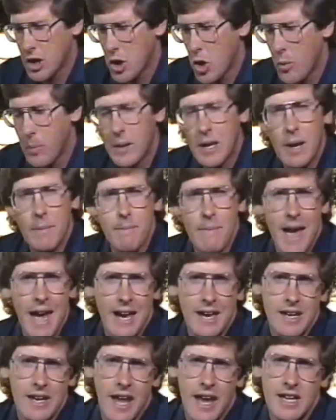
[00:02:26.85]
Opened up
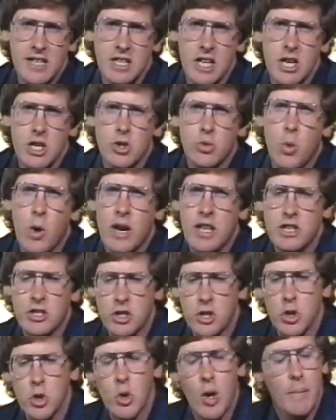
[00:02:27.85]
back in
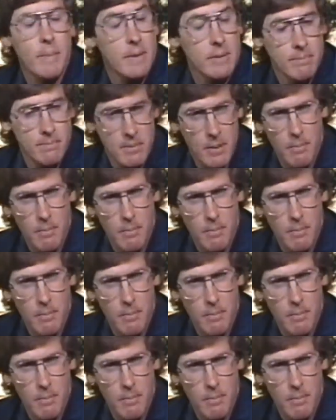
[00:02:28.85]
1922 up in